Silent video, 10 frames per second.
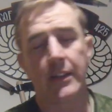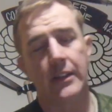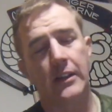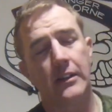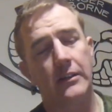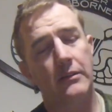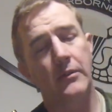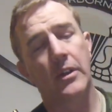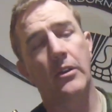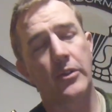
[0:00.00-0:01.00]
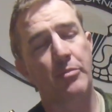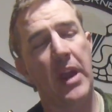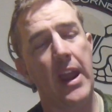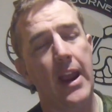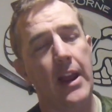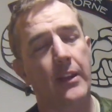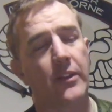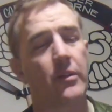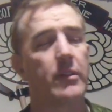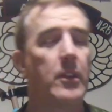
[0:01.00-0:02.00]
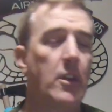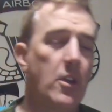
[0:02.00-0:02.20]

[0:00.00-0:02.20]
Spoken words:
one of those pans